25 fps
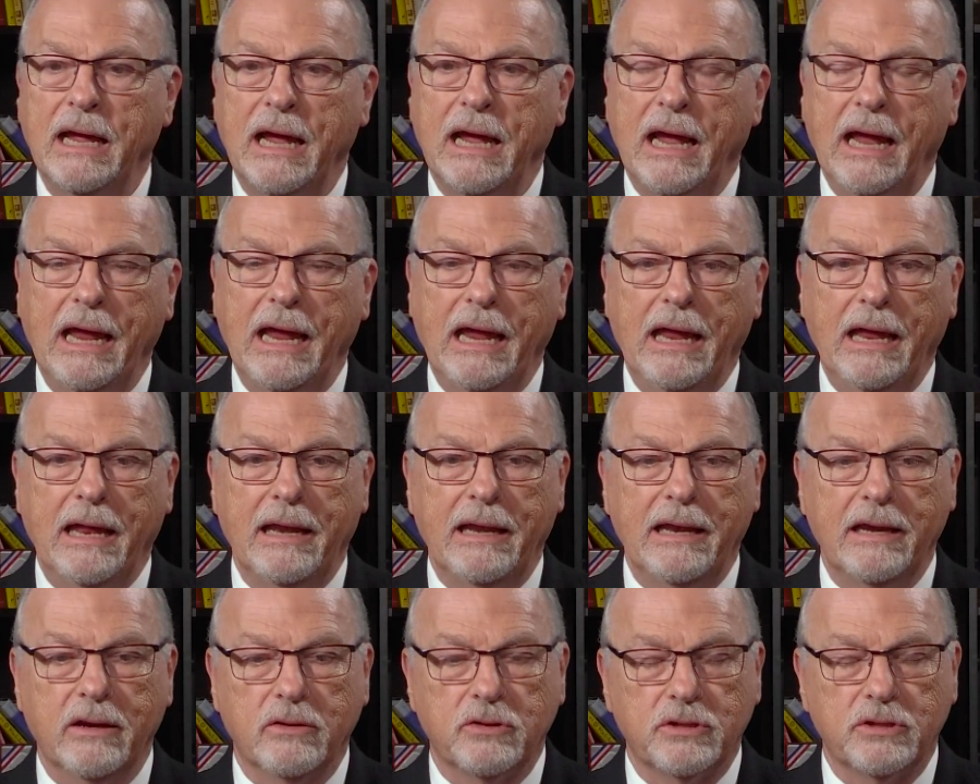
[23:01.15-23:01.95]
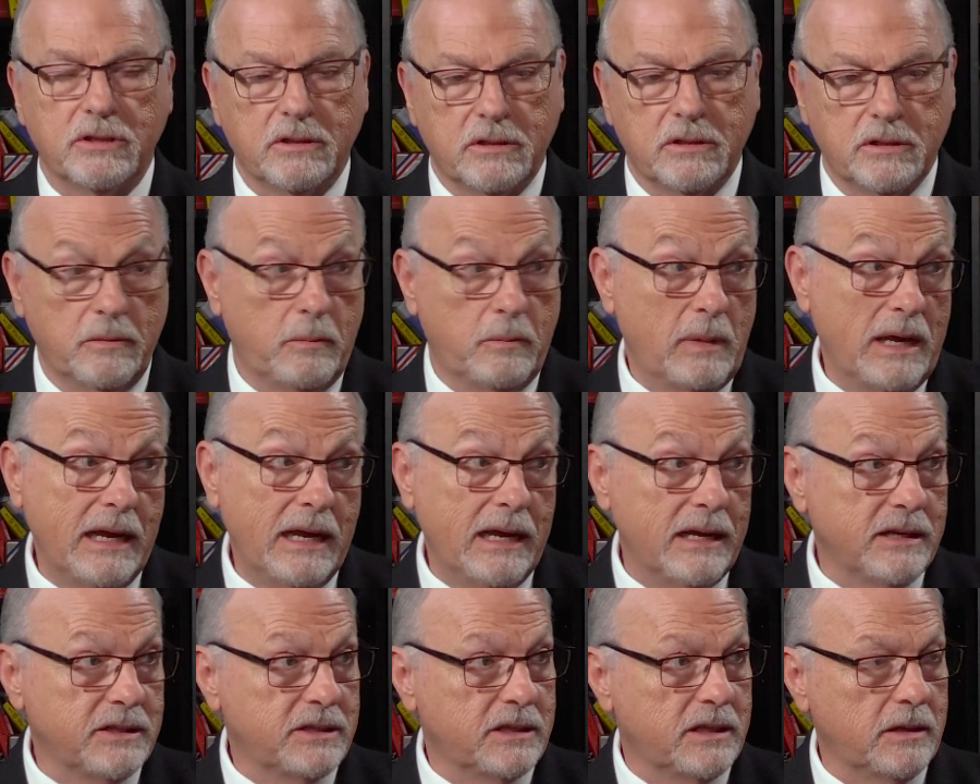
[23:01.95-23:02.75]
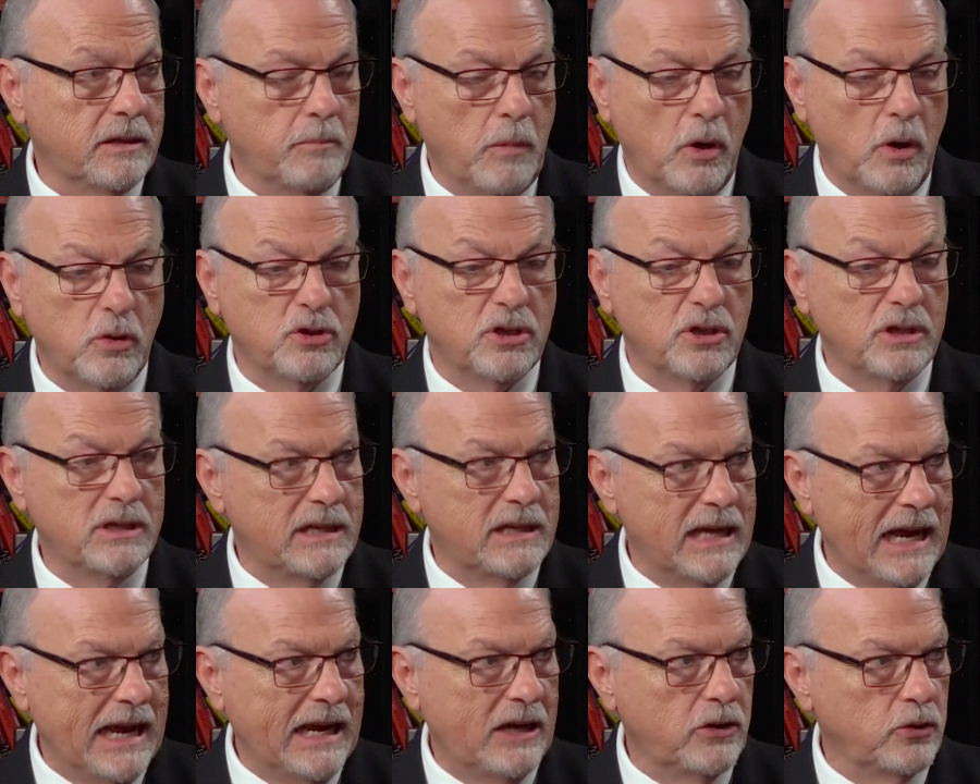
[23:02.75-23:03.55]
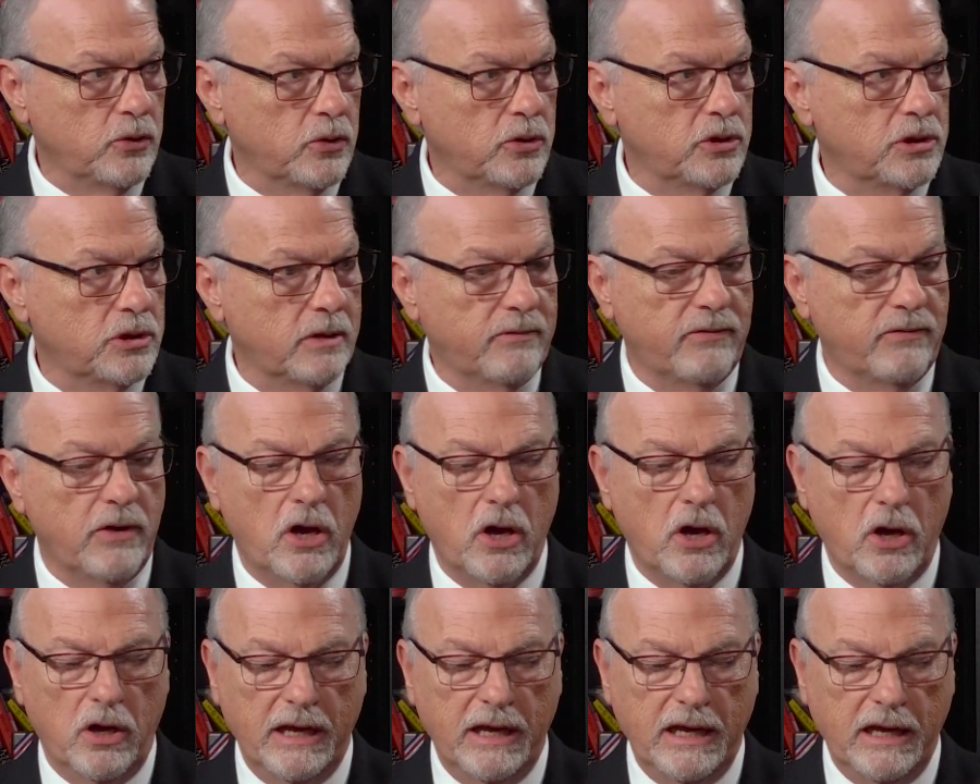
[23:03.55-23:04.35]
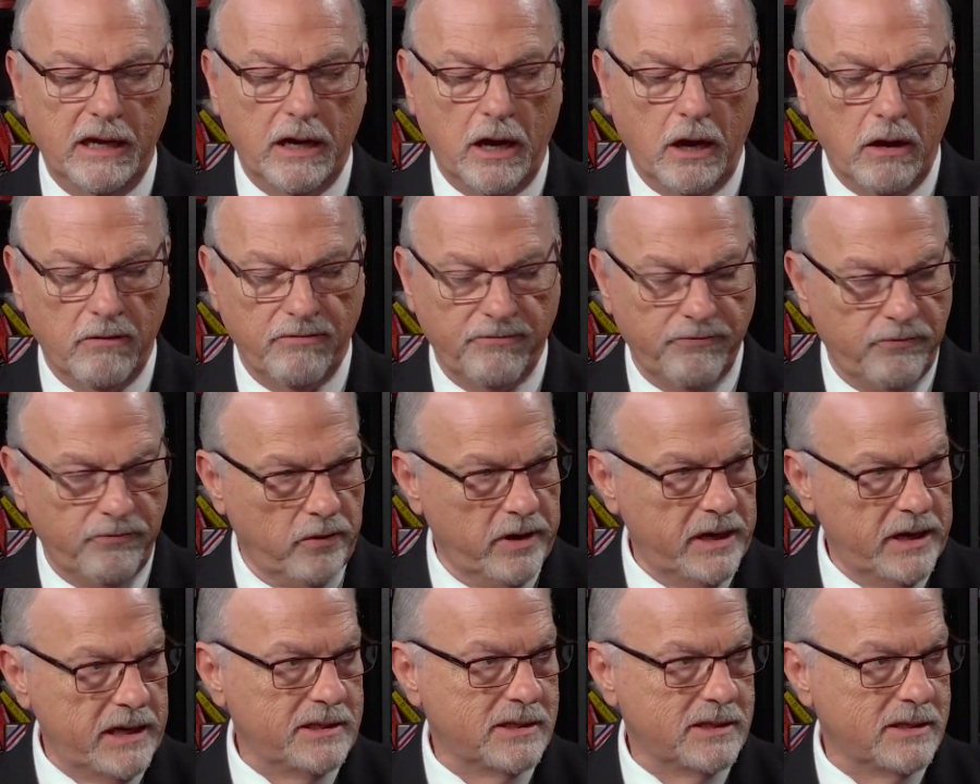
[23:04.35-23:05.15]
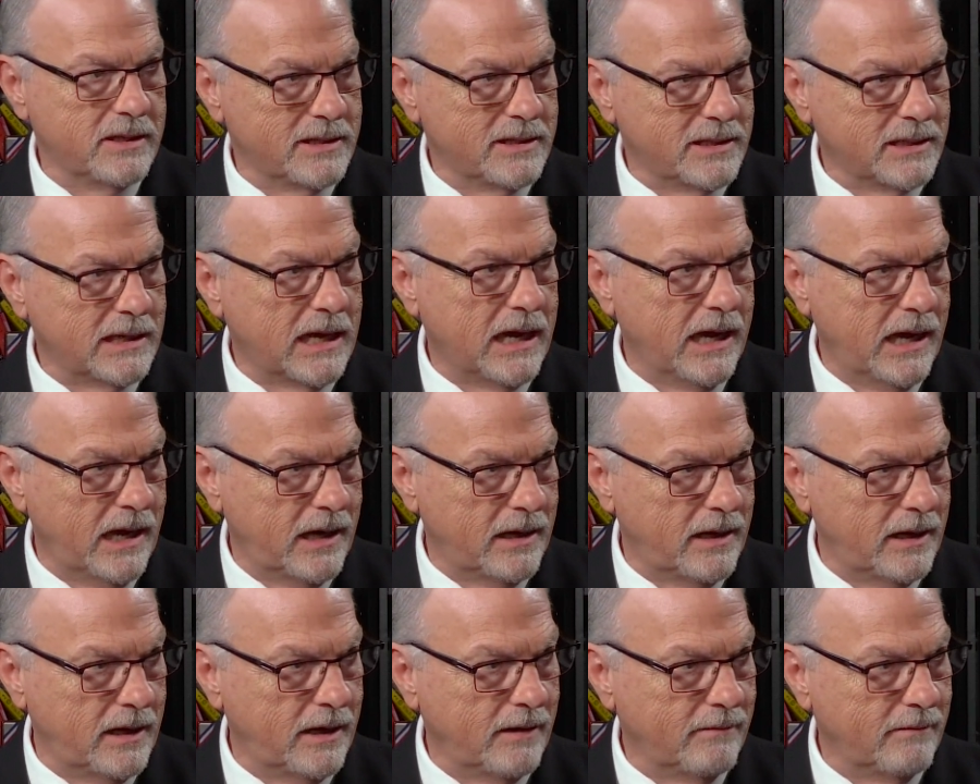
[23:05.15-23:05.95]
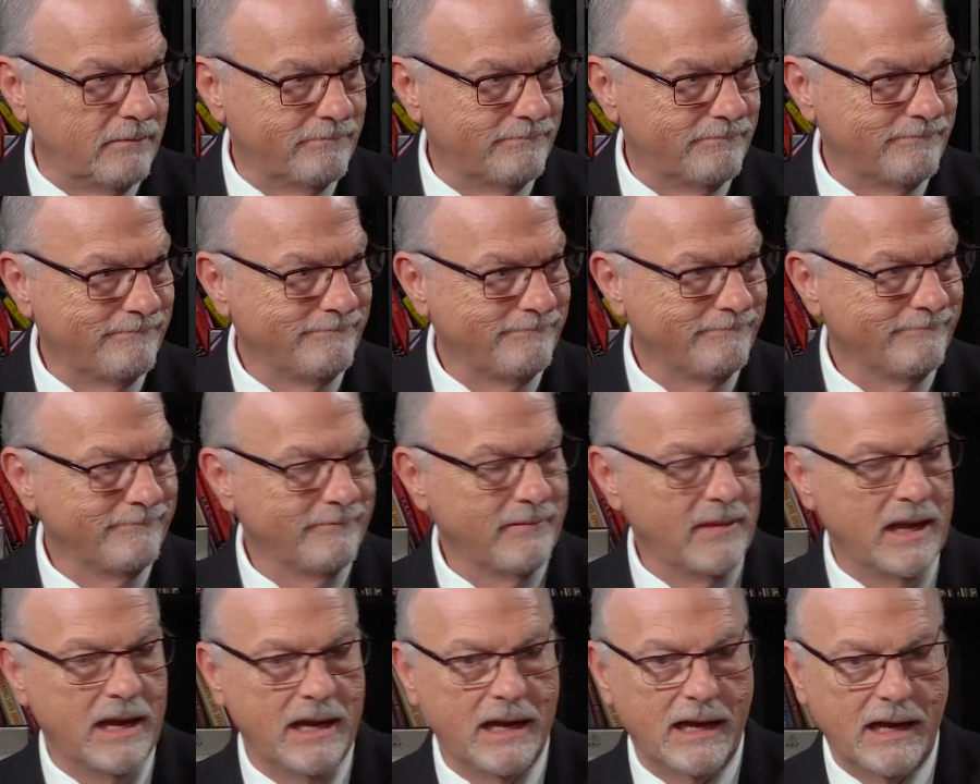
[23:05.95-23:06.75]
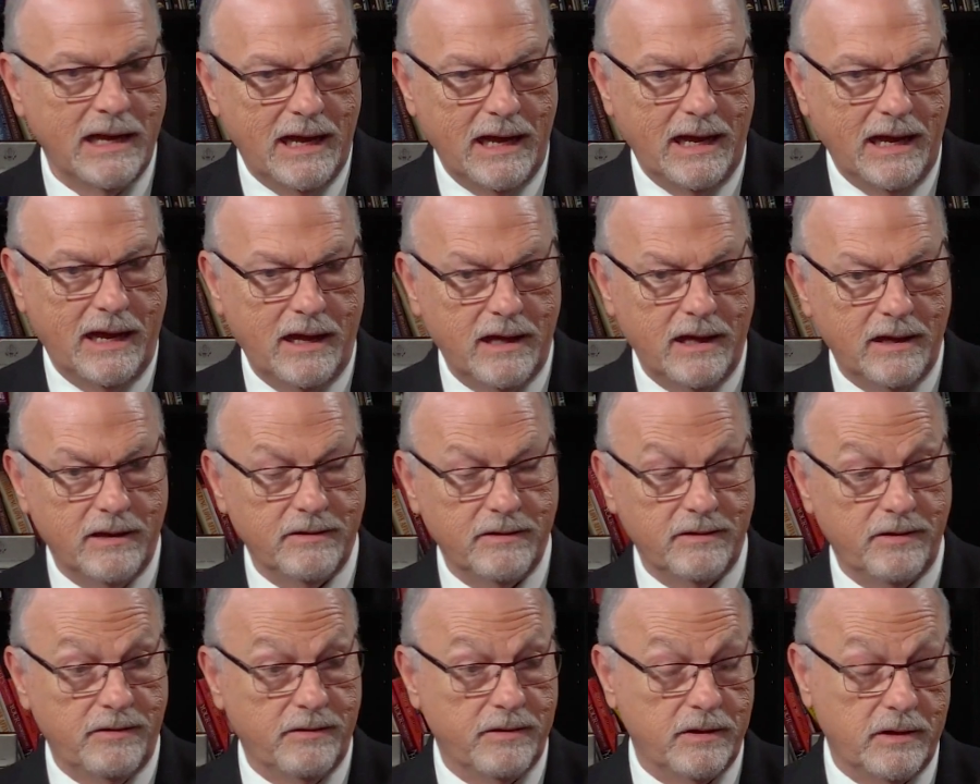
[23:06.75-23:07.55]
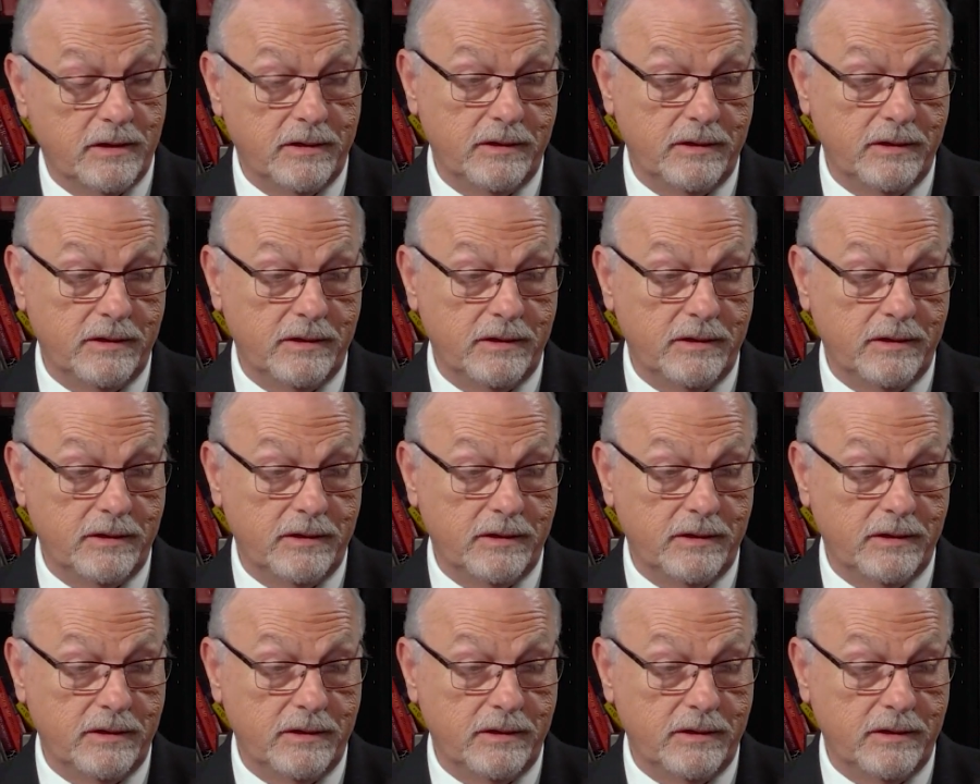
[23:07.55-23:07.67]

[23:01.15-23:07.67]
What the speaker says: And here's, to me, is the most dangerous of all. In our free society, the